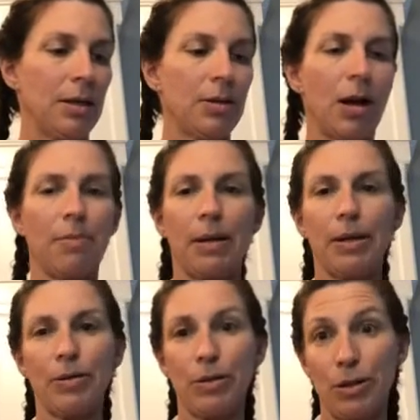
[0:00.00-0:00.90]
The top
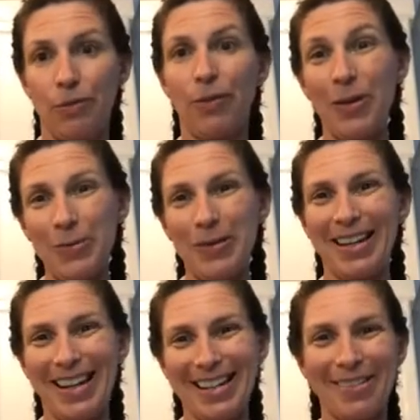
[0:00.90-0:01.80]
layer is foamy.
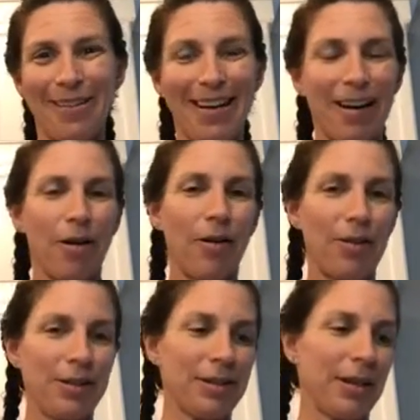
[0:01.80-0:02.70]
That's why I call
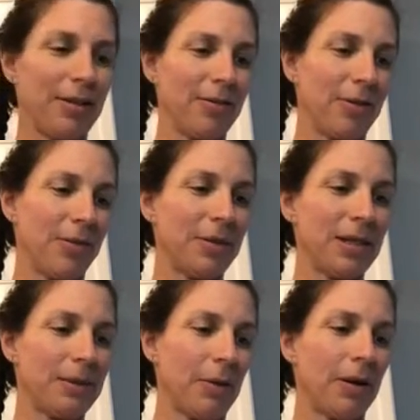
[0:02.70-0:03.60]
this layer
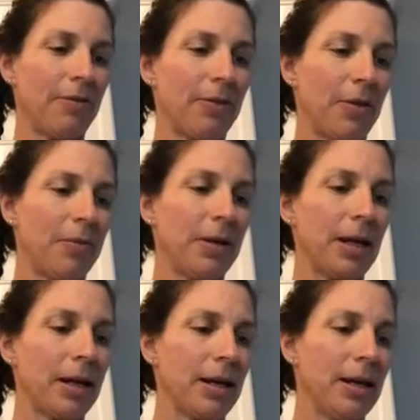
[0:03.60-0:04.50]
this part foamy.